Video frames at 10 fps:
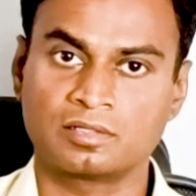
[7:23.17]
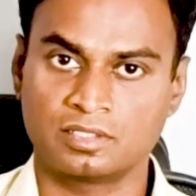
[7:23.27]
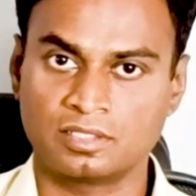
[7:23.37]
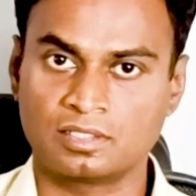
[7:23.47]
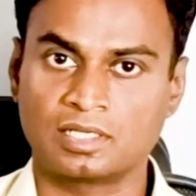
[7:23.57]

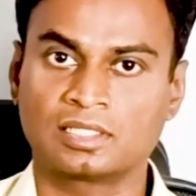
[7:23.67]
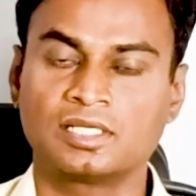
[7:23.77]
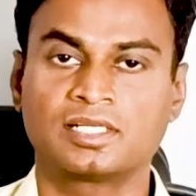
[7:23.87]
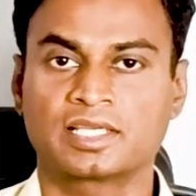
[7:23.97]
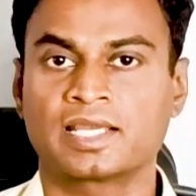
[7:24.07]
their
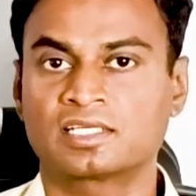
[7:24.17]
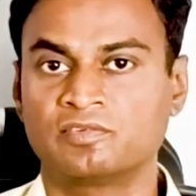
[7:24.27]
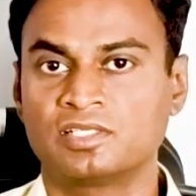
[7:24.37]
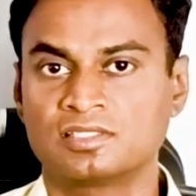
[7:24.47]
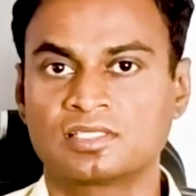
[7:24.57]
athletic
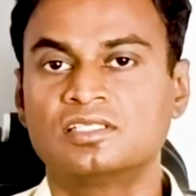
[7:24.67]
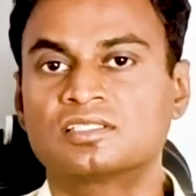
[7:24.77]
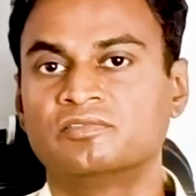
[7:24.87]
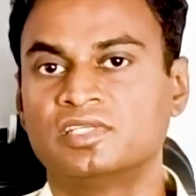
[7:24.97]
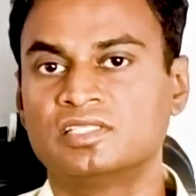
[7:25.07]
activities,
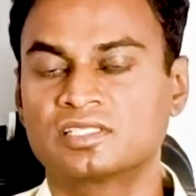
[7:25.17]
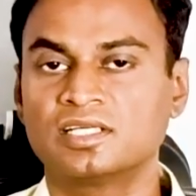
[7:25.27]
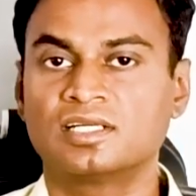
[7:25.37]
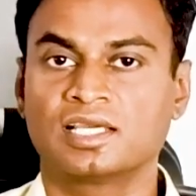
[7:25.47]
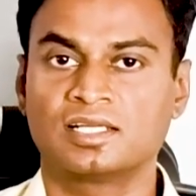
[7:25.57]
these veins
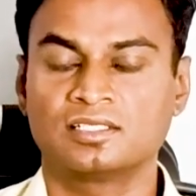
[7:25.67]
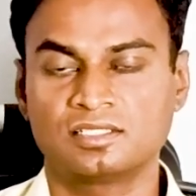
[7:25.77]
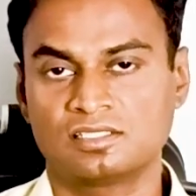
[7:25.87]
get dilated.